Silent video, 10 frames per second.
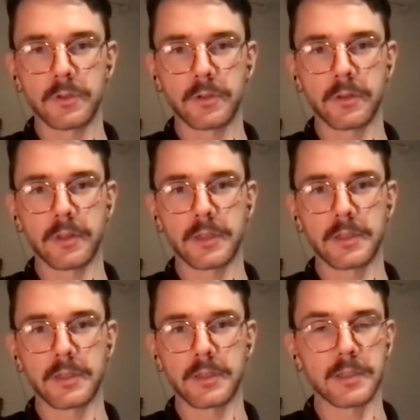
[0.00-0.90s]
all the
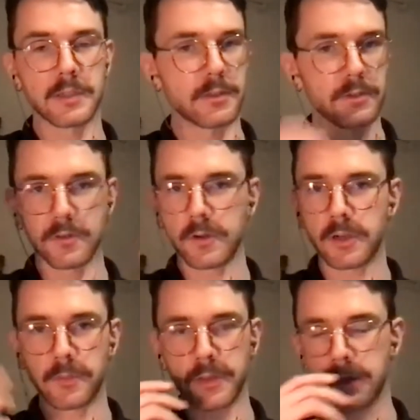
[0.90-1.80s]
things he is
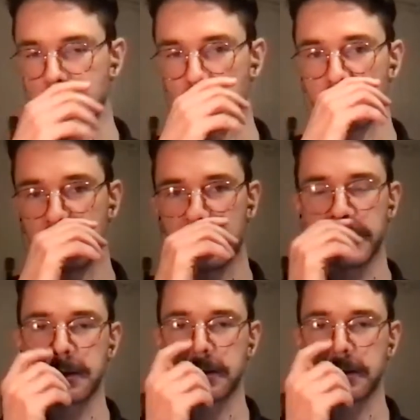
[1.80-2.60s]
struggling with internally.